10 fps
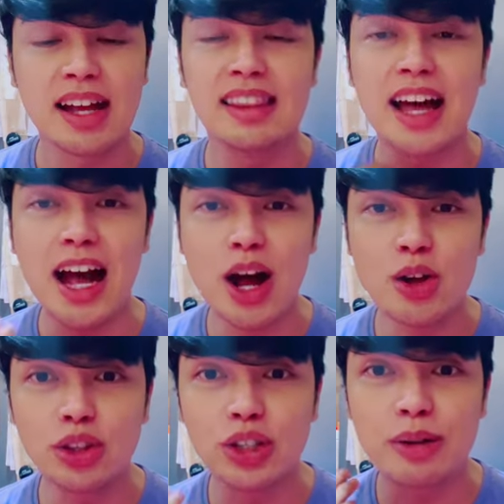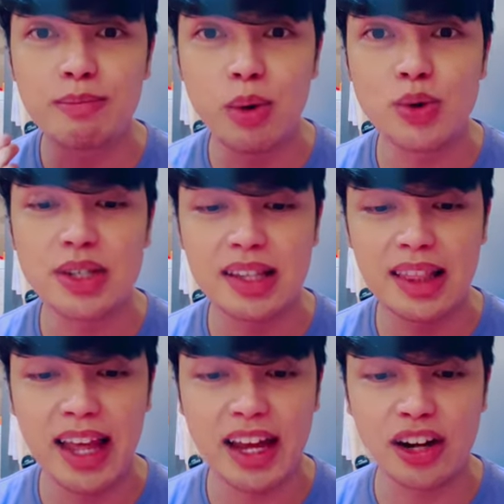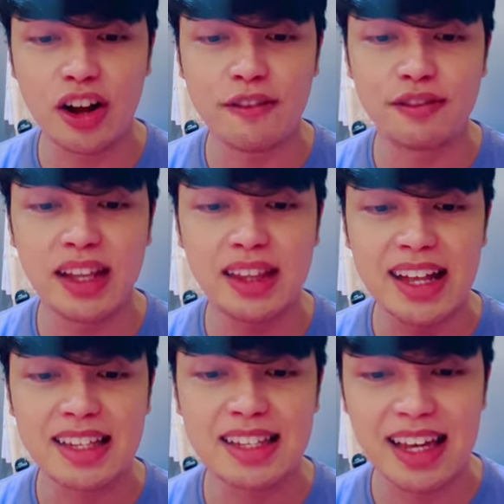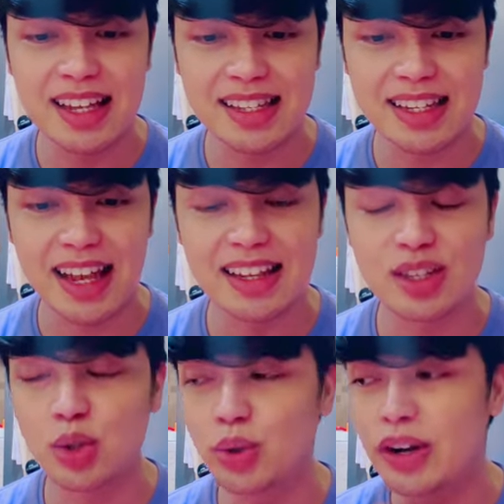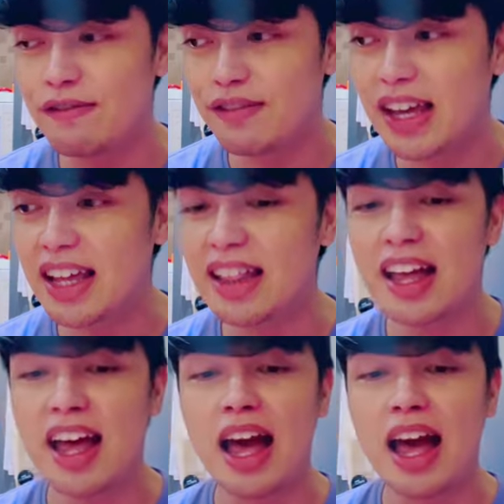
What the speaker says: the outermost layer of the dead skin cells to reveal